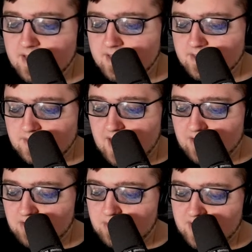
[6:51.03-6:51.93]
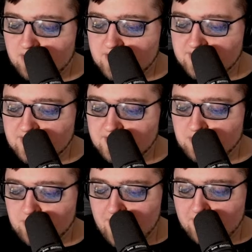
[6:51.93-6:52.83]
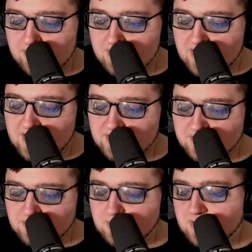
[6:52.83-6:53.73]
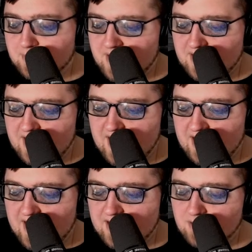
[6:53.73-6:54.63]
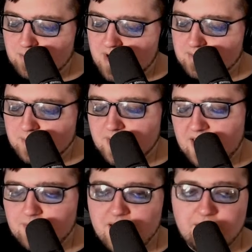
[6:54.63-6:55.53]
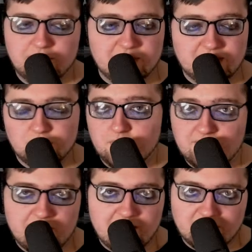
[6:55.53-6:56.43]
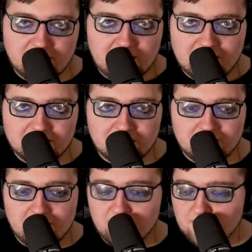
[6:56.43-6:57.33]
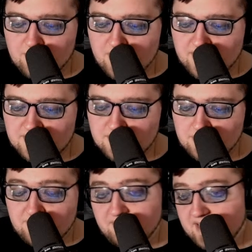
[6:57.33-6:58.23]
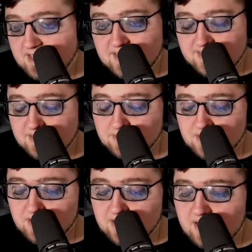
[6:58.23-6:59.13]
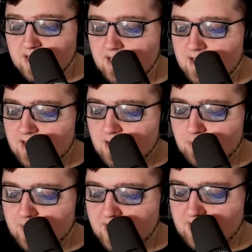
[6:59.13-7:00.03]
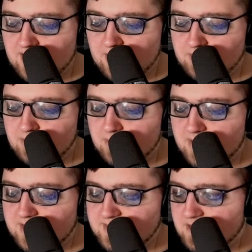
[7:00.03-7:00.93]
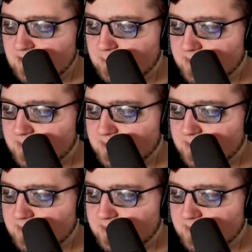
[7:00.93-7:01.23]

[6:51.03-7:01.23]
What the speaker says: So I do increase this to about 30 just to eliminate that. I could probably get by with like 25 on the de-esser if I really wanted to. In fact, that sounds good. But, if you really start to push